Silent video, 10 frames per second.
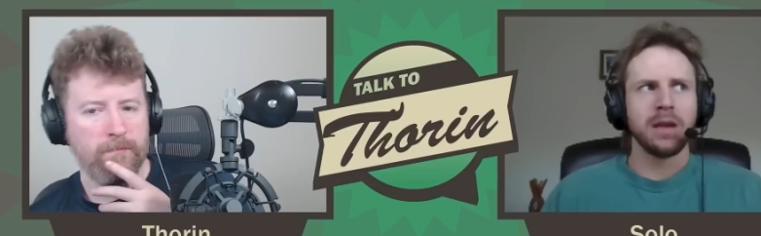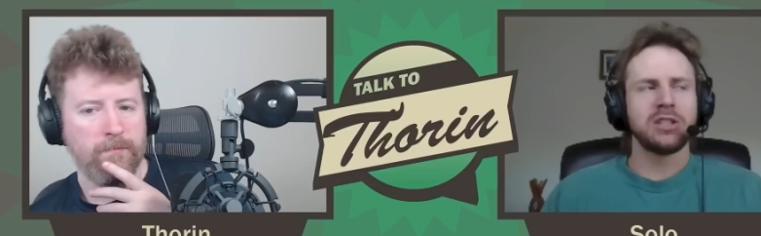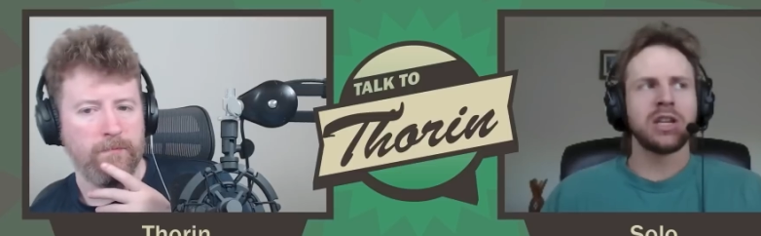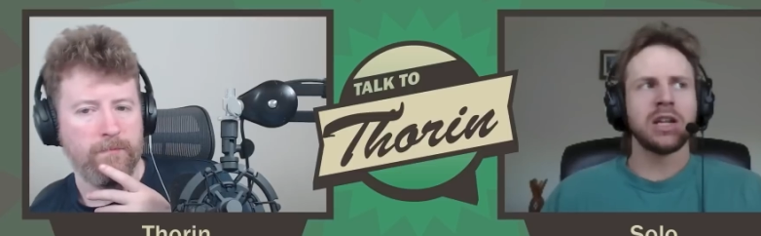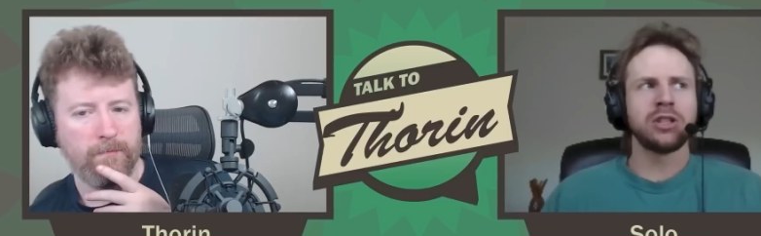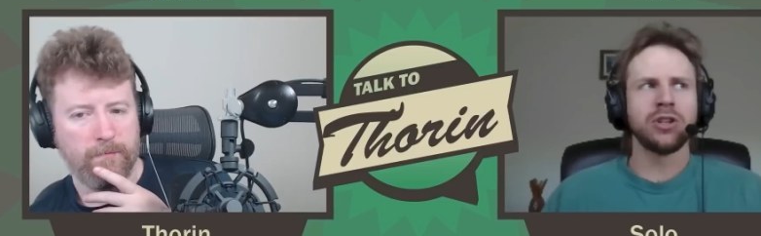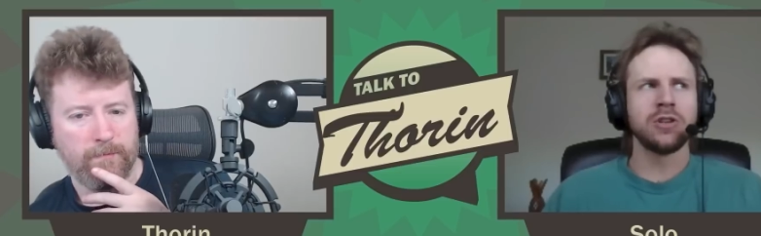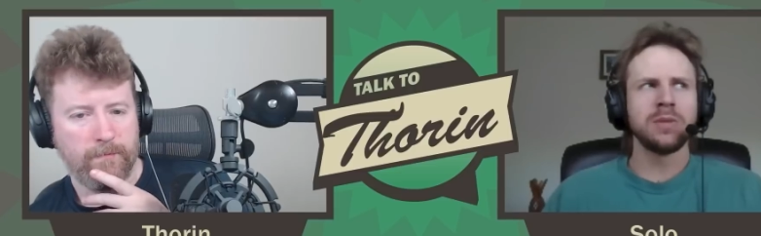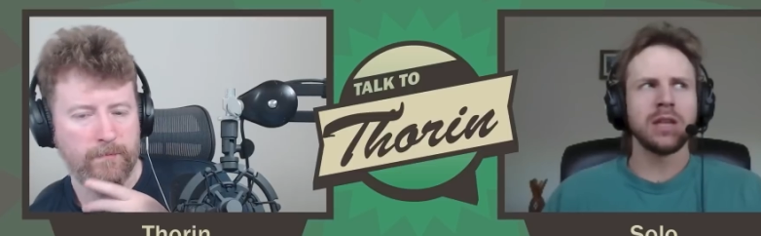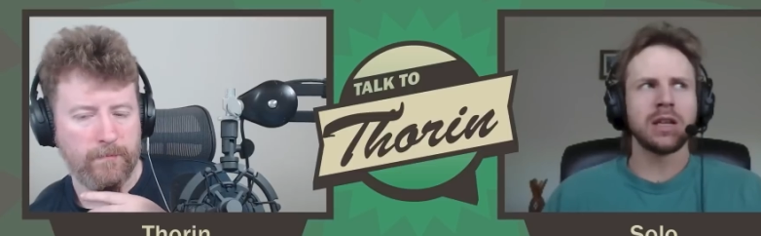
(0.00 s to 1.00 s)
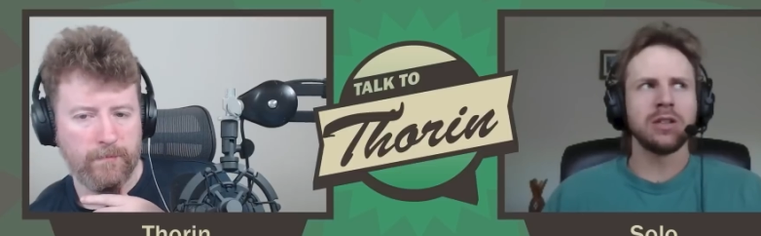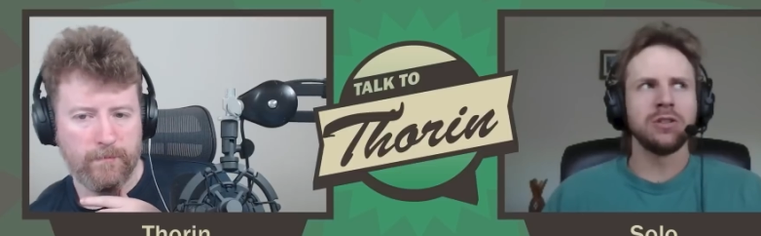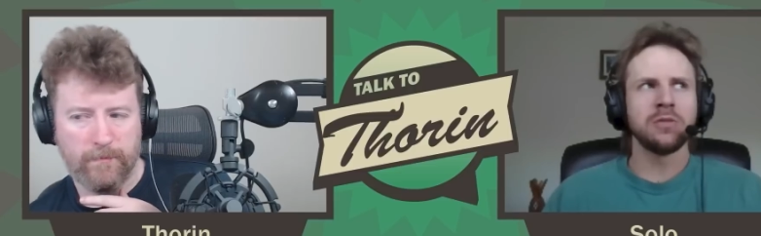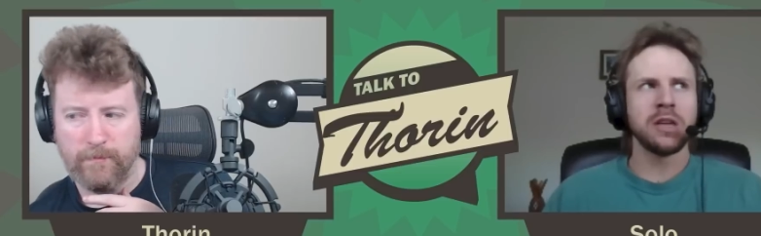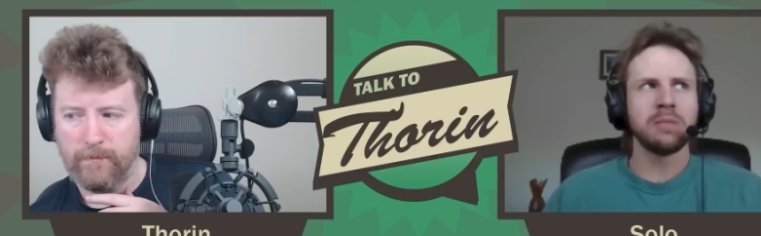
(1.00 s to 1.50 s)
Speaker 1: it kind of showed me, like, a
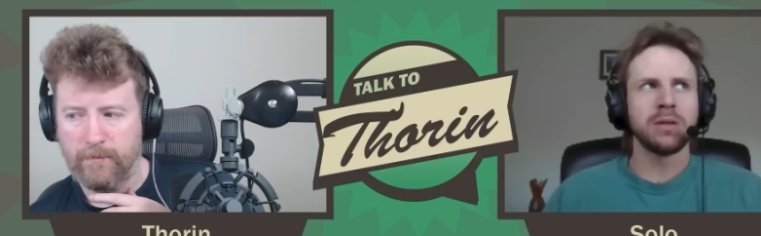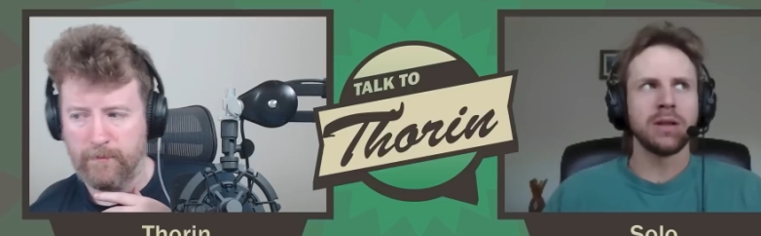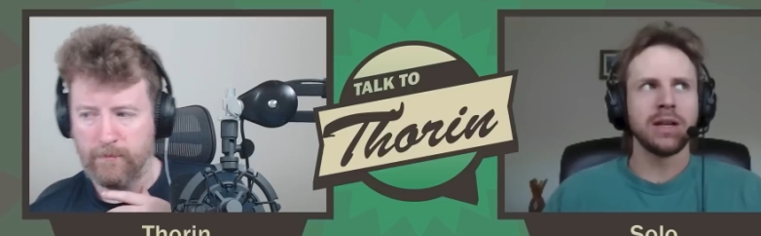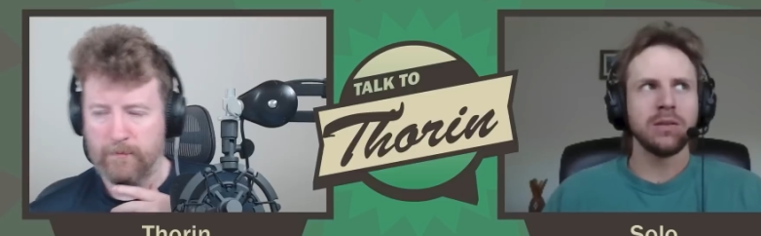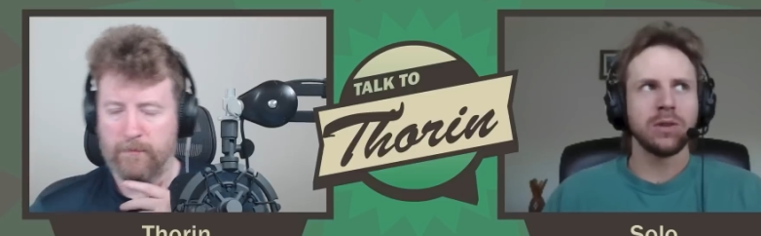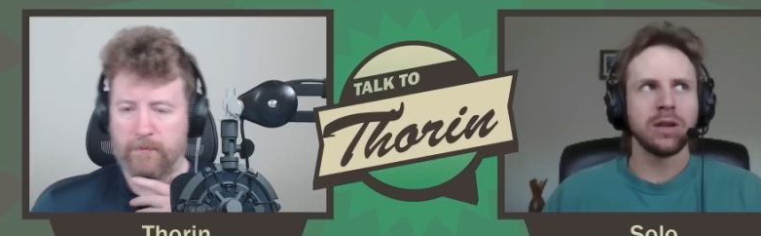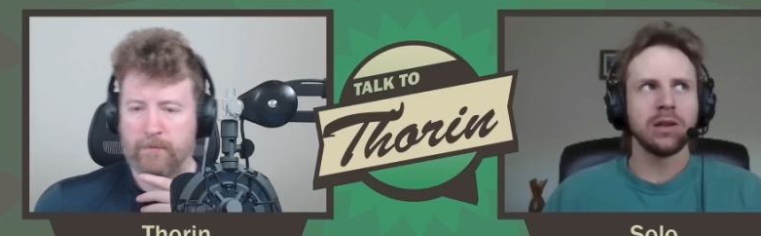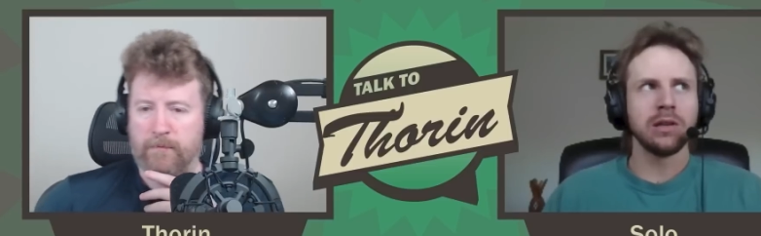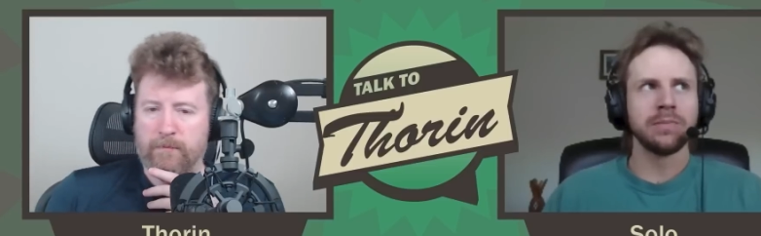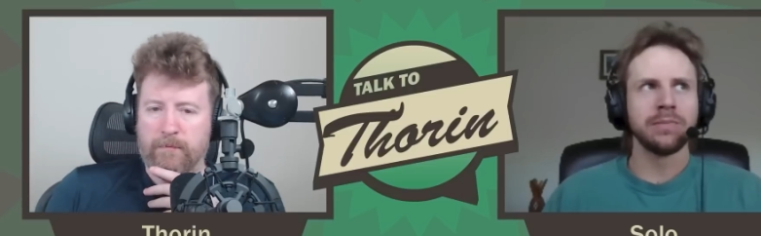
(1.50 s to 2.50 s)
new way to play where,